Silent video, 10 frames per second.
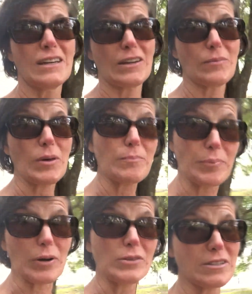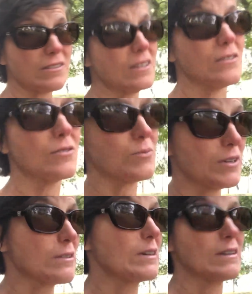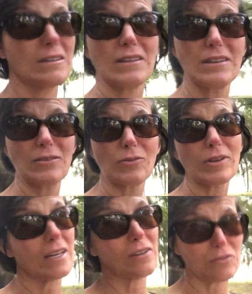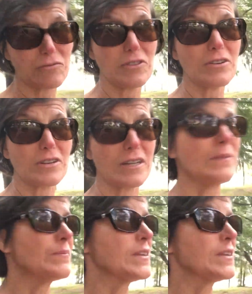The bonus is we are in Orlando, Florida.